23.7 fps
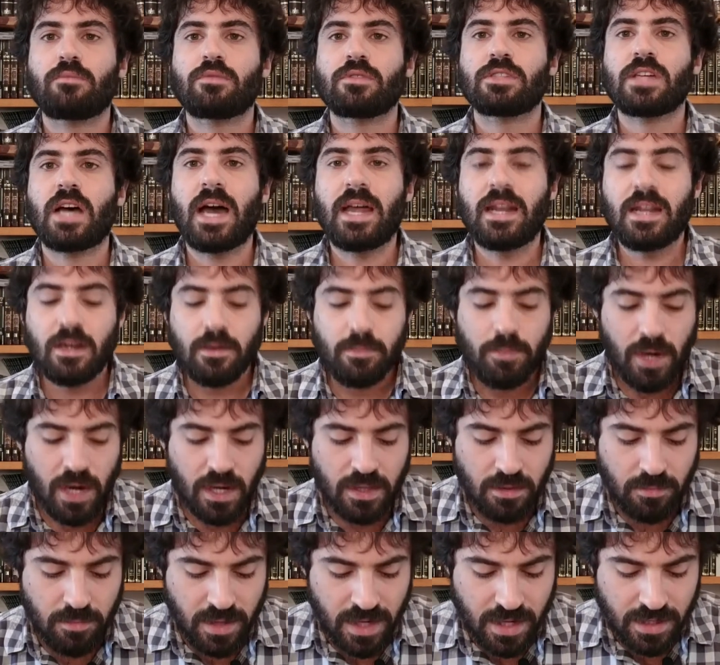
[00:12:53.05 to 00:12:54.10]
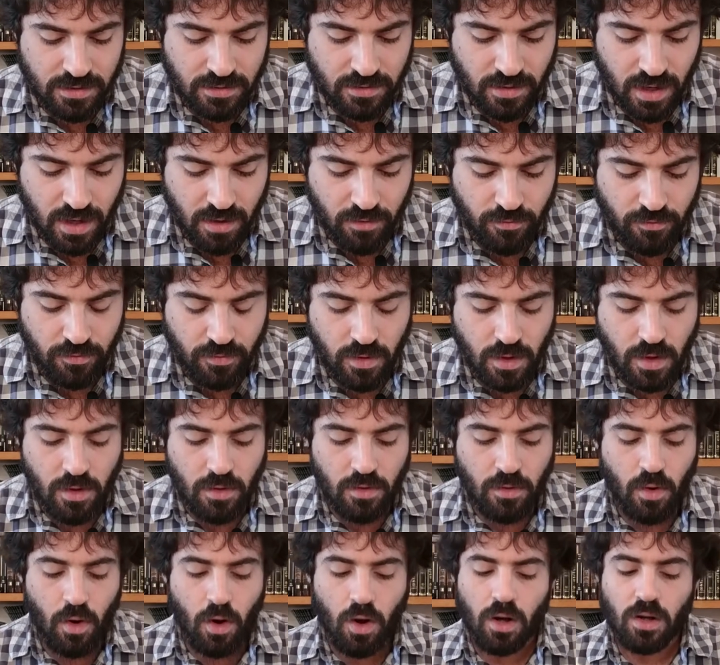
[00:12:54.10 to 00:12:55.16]
presiding upon the Bnei Yisrael
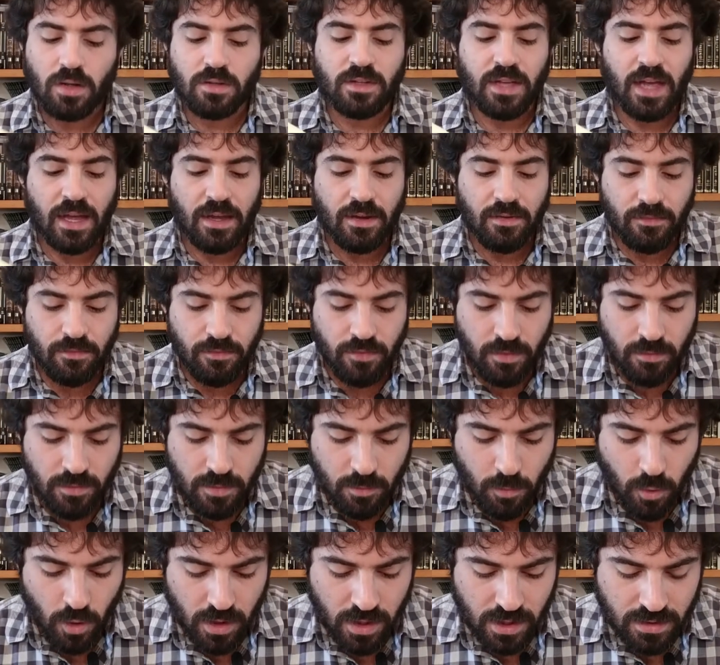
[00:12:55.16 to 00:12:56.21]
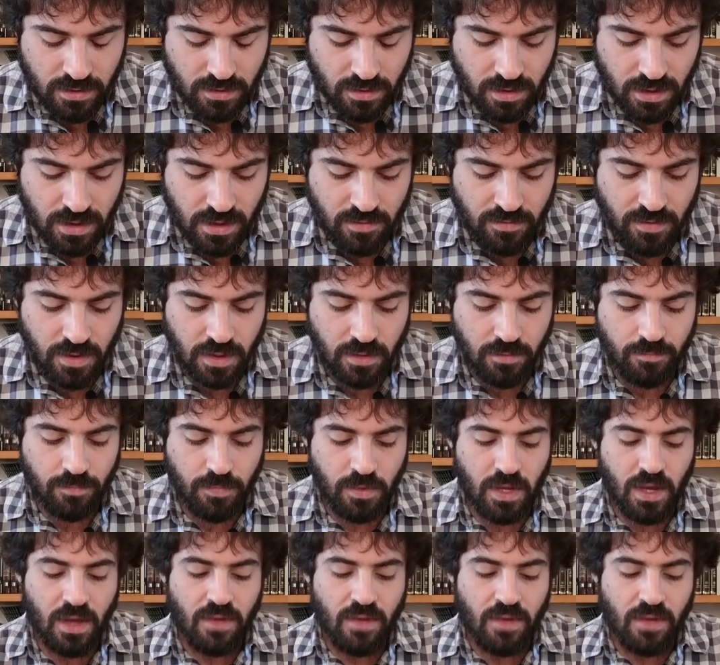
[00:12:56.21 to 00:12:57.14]
all day, from the morning until the evening.